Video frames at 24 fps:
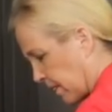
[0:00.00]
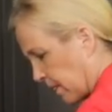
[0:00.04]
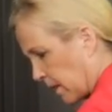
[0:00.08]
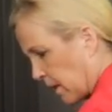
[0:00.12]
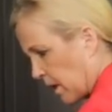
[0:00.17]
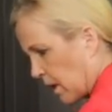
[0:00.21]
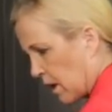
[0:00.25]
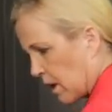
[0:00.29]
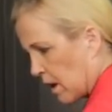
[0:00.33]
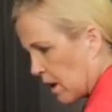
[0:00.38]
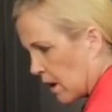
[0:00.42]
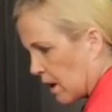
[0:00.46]

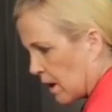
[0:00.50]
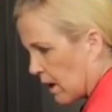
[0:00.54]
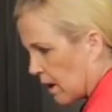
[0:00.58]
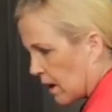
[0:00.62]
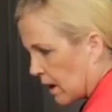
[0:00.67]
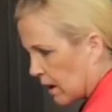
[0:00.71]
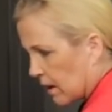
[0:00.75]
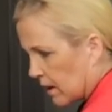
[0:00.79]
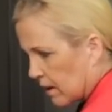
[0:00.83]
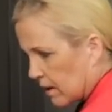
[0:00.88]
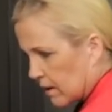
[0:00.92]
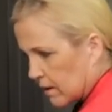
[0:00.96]

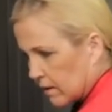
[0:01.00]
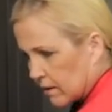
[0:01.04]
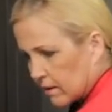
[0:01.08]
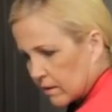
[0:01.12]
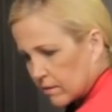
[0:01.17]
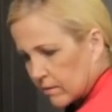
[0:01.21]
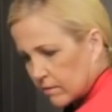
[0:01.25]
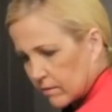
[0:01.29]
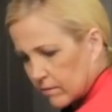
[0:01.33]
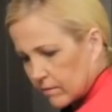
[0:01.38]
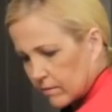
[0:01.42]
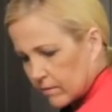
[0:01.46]

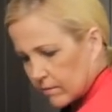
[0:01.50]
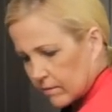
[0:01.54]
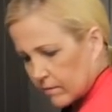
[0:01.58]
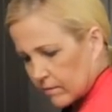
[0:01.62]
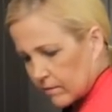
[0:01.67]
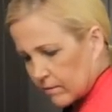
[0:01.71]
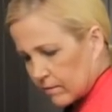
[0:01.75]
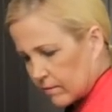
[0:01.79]
[no speech]